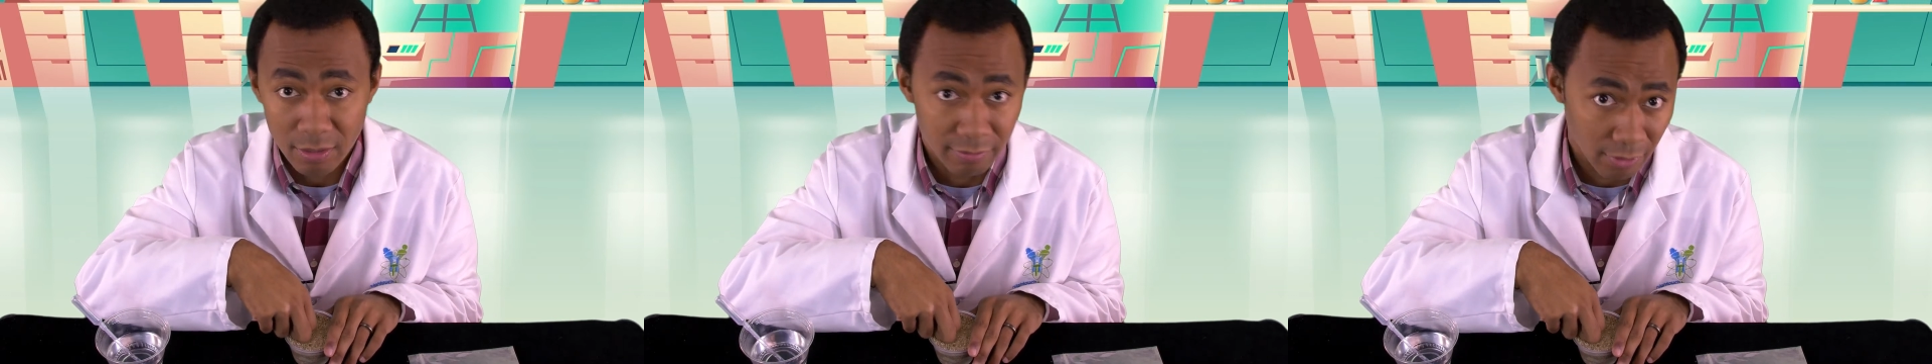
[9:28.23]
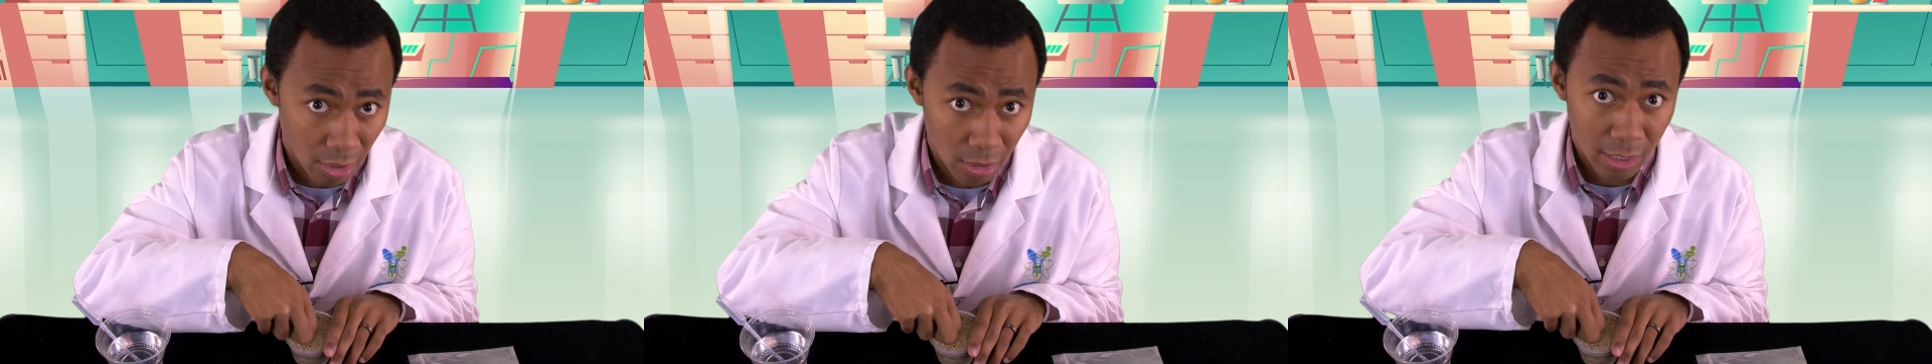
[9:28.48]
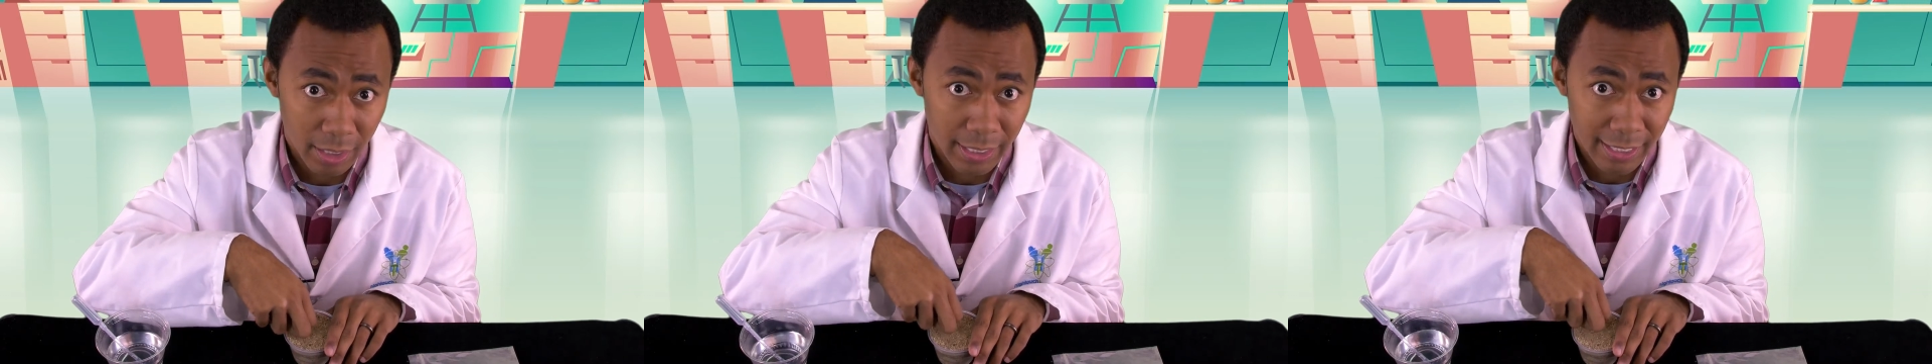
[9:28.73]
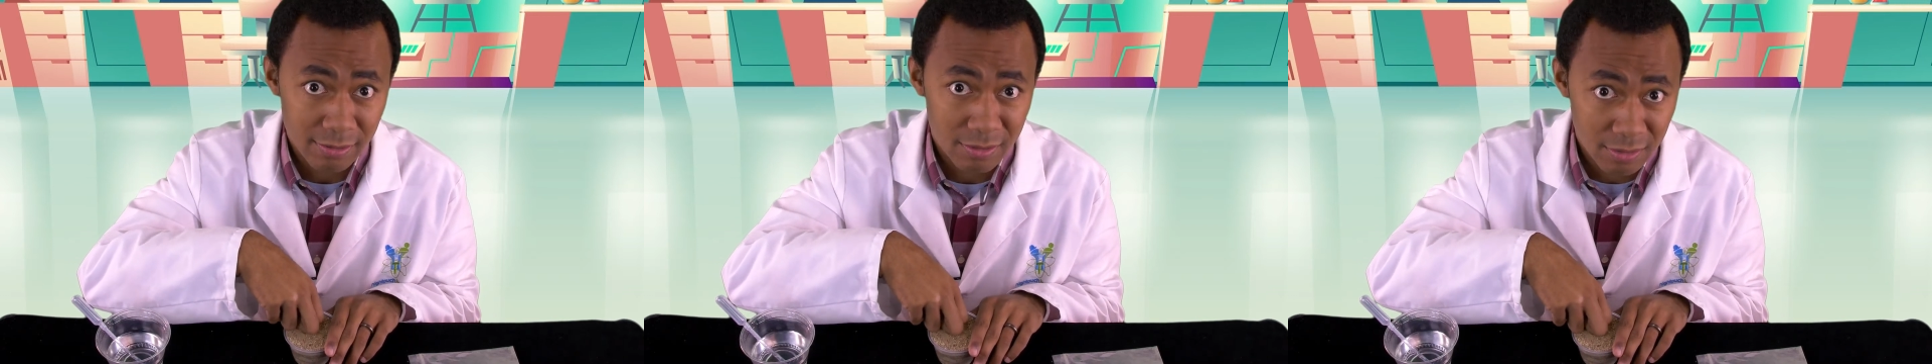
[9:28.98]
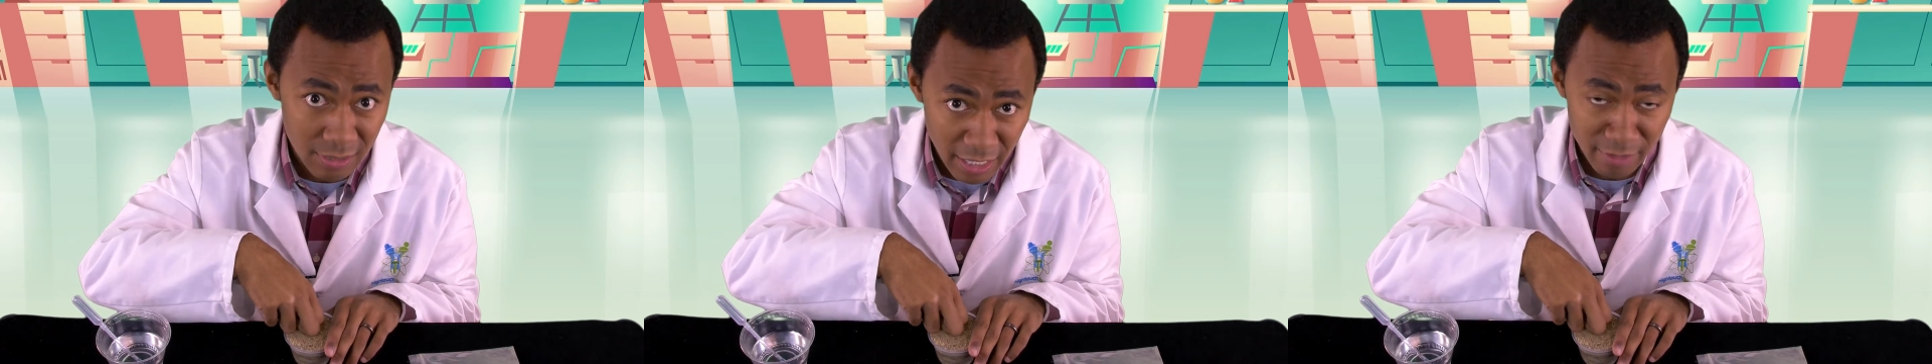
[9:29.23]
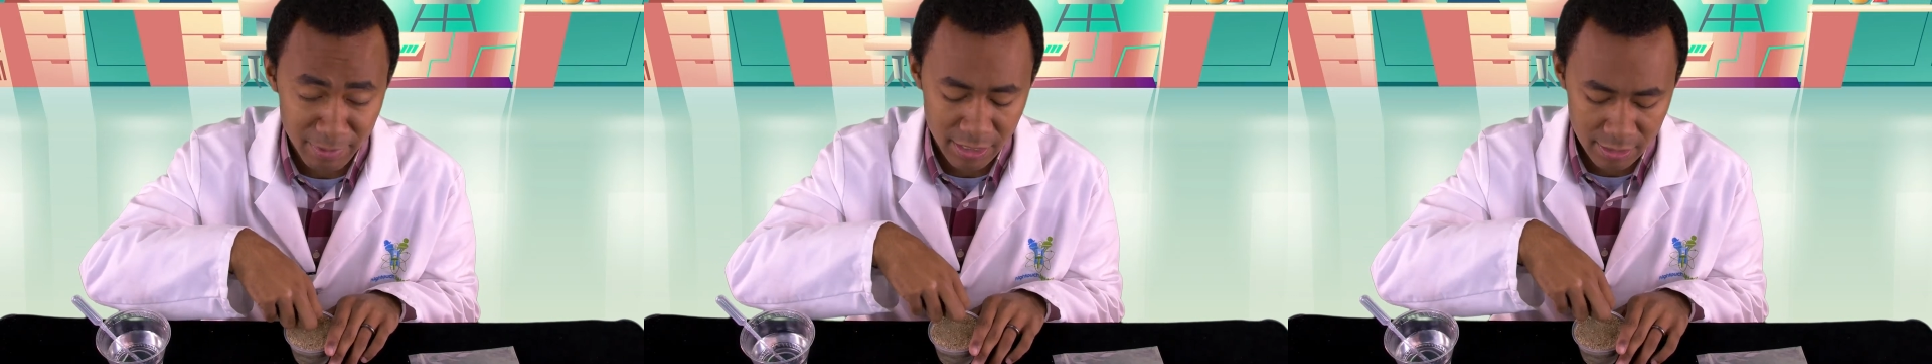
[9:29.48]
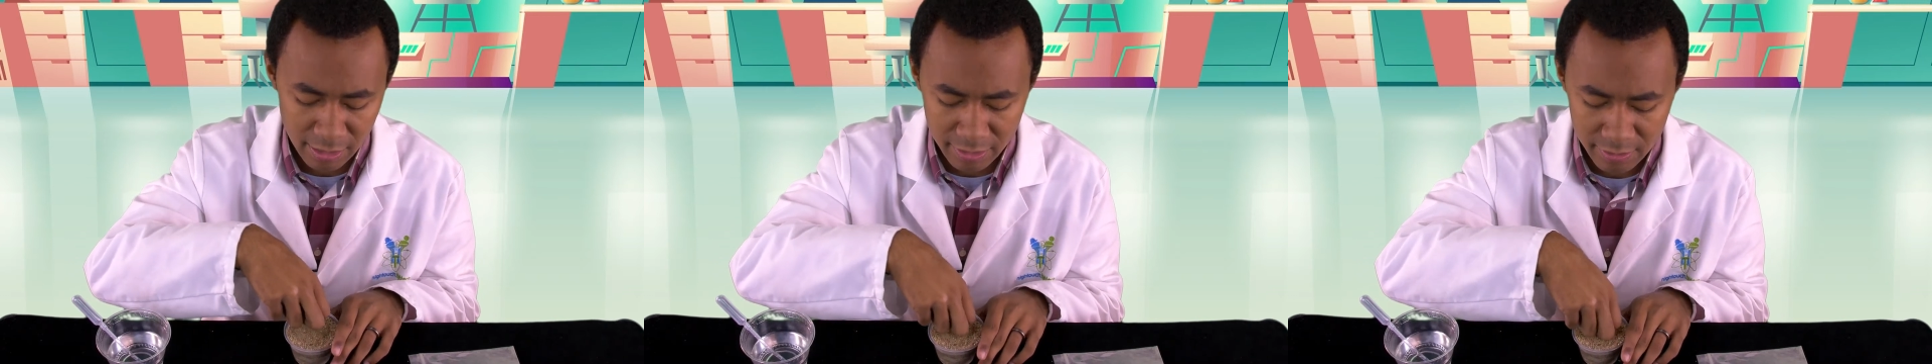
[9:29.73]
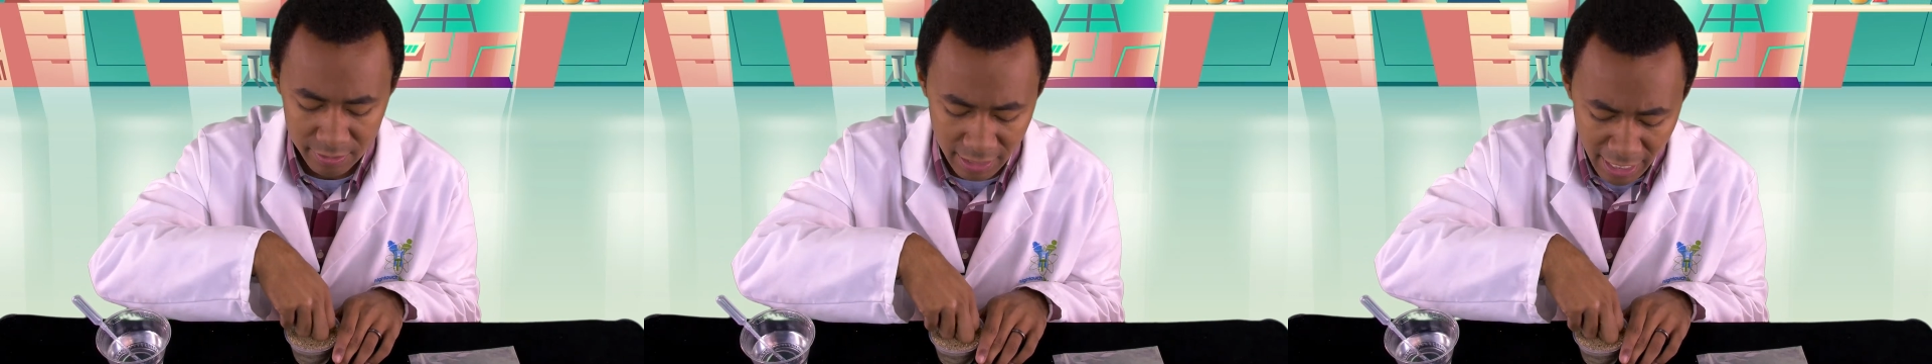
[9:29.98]
of all of that sediment and
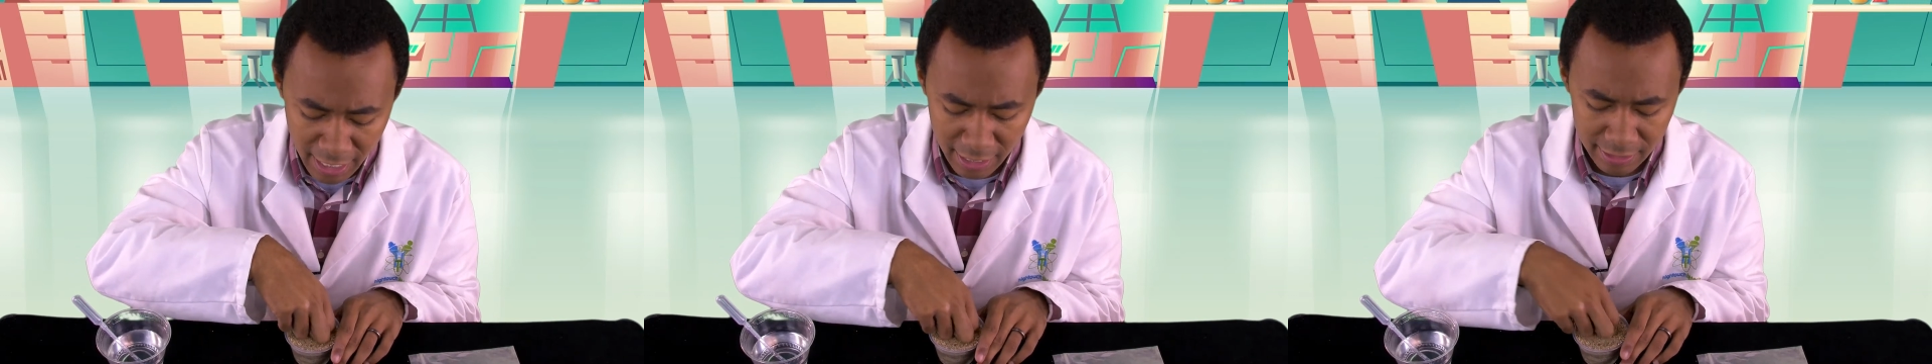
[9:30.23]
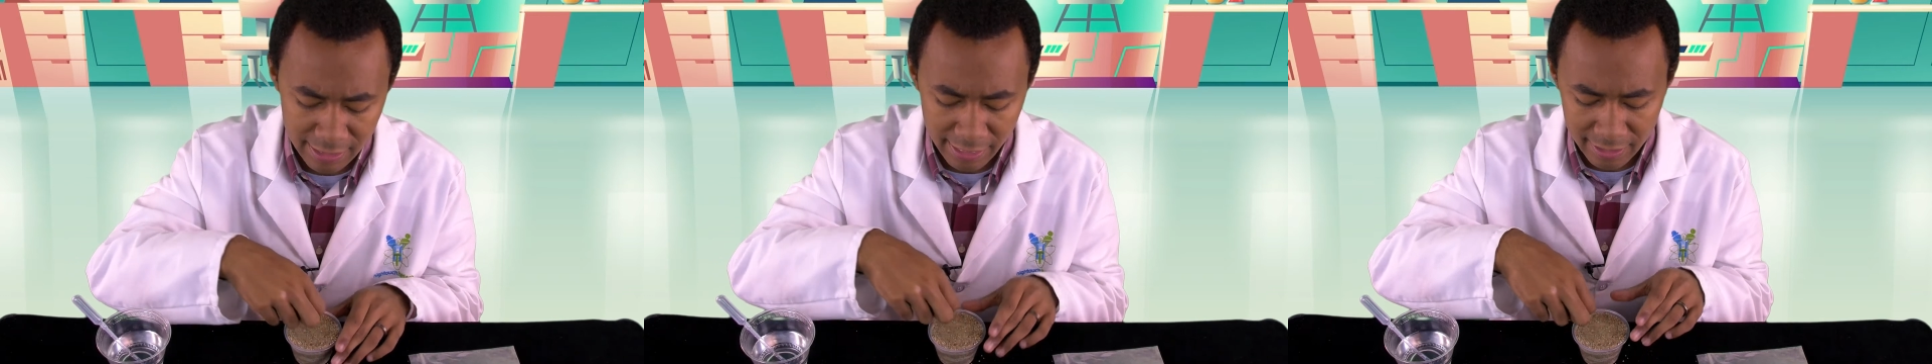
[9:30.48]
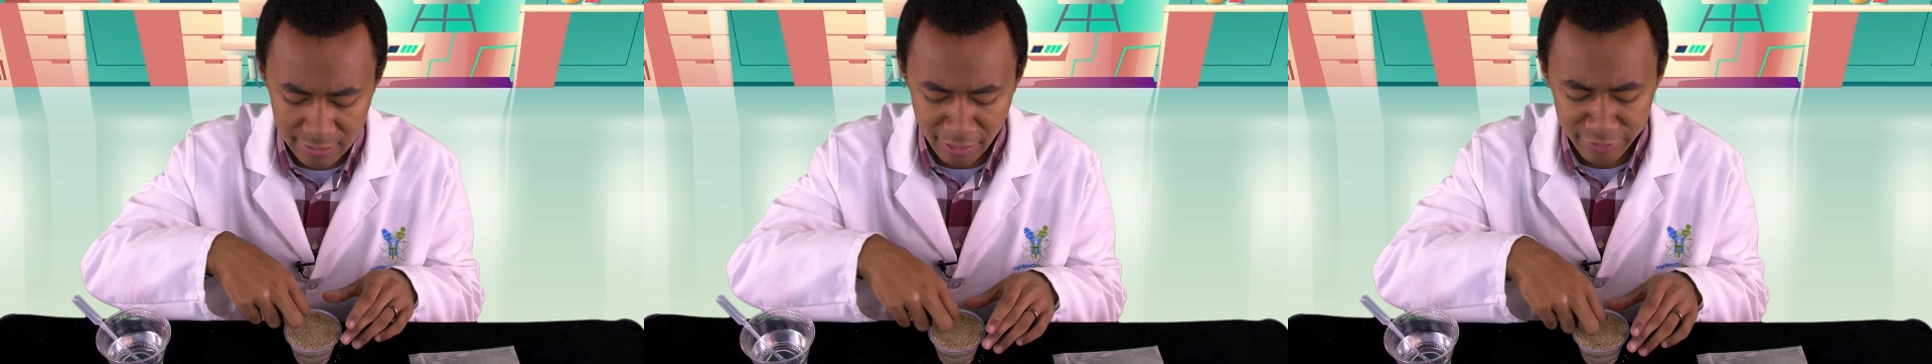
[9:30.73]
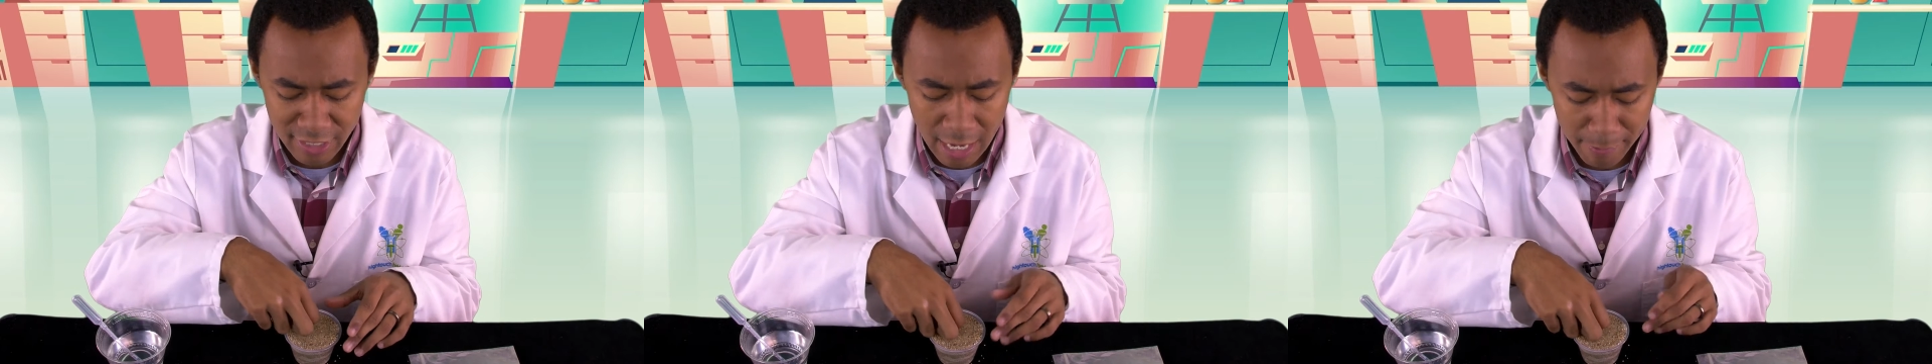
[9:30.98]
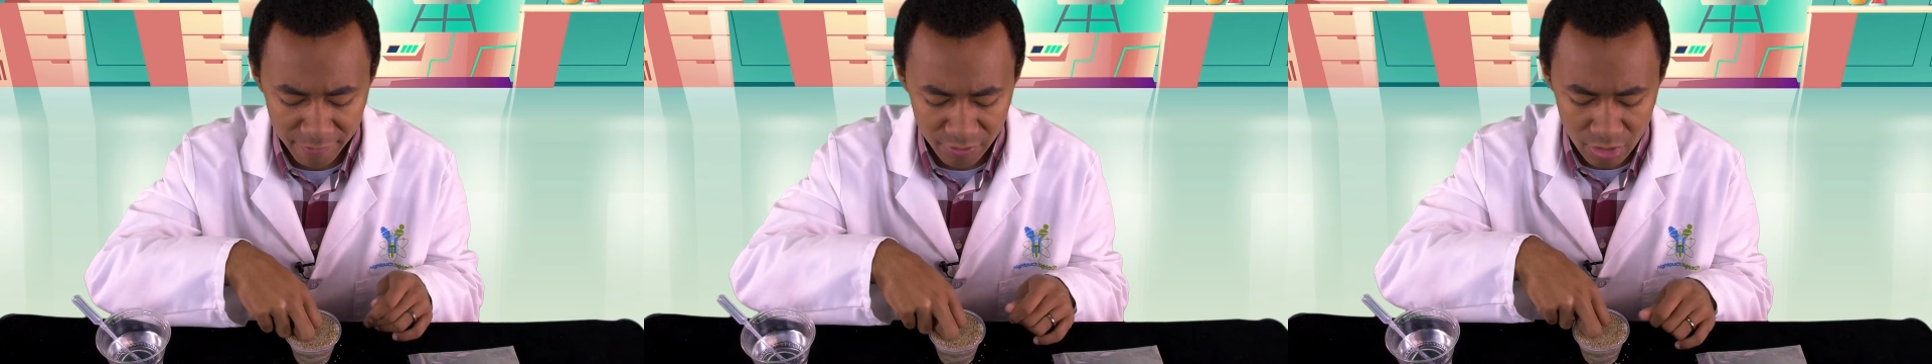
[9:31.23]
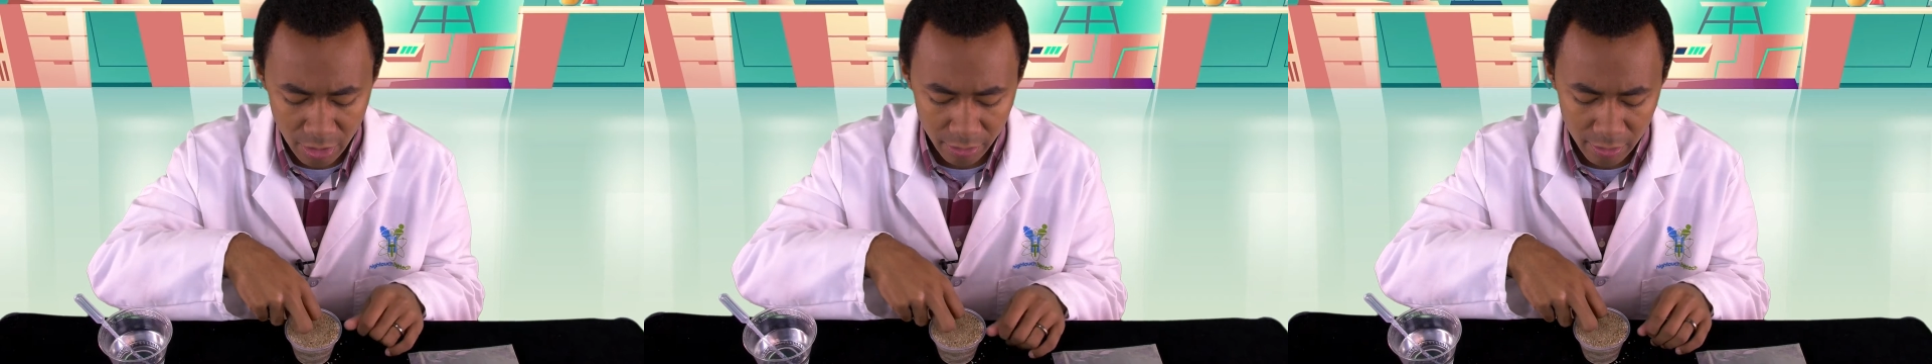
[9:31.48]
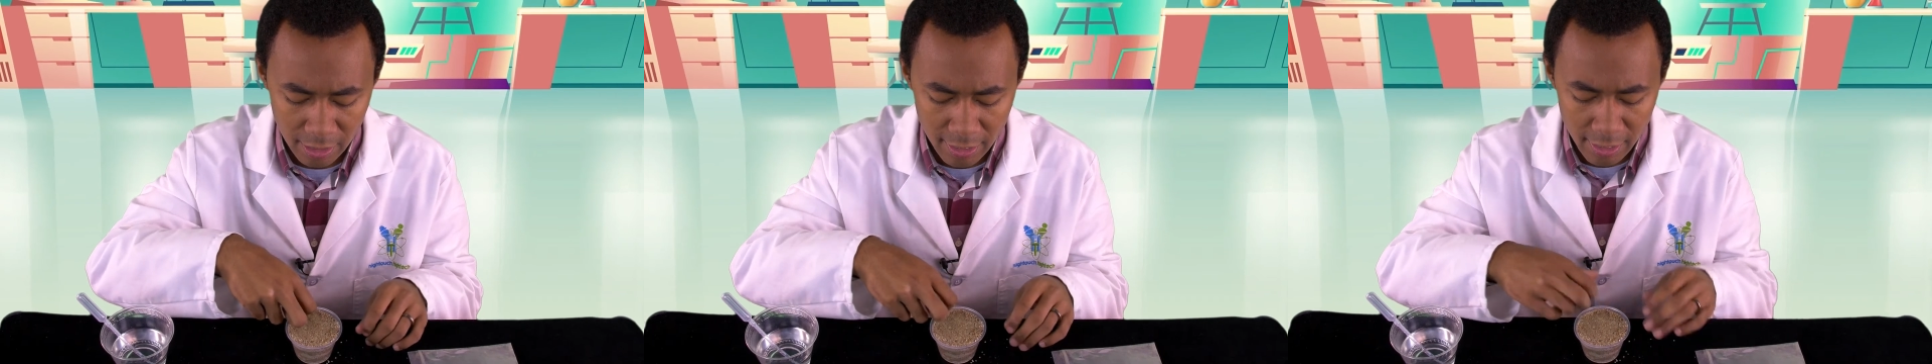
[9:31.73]
sand that is on top of each other,